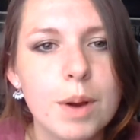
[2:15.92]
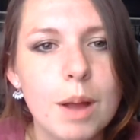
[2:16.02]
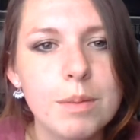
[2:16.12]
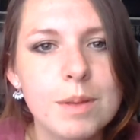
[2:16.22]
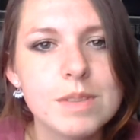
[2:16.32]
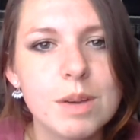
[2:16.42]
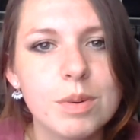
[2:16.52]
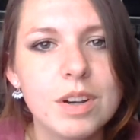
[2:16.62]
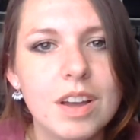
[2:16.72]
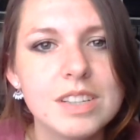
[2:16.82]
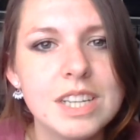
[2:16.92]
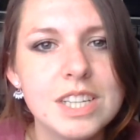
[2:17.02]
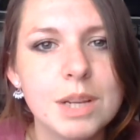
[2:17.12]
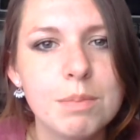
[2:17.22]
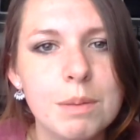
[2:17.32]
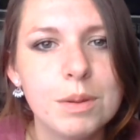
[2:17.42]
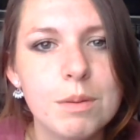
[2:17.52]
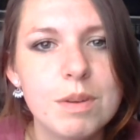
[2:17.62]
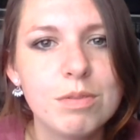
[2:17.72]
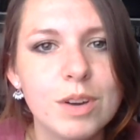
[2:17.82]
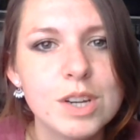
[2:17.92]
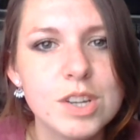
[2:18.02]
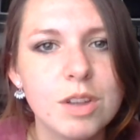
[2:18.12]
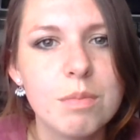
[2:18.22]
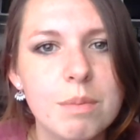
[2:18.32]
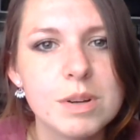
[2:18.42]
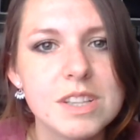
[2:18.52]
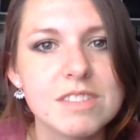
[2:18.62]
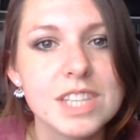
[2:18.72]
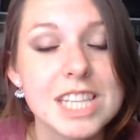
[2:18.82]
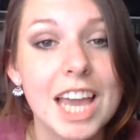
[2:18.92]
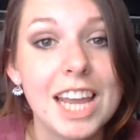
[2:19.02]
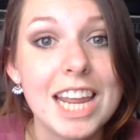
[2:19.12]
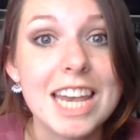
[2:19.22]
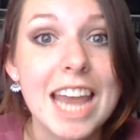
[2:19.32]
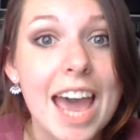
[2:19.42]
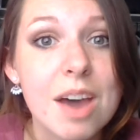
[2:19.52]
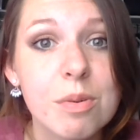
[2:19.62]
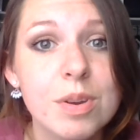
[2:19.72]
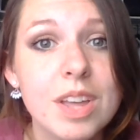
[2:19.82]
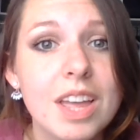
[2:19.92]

problems that we're not teaching people to be functional members of society now,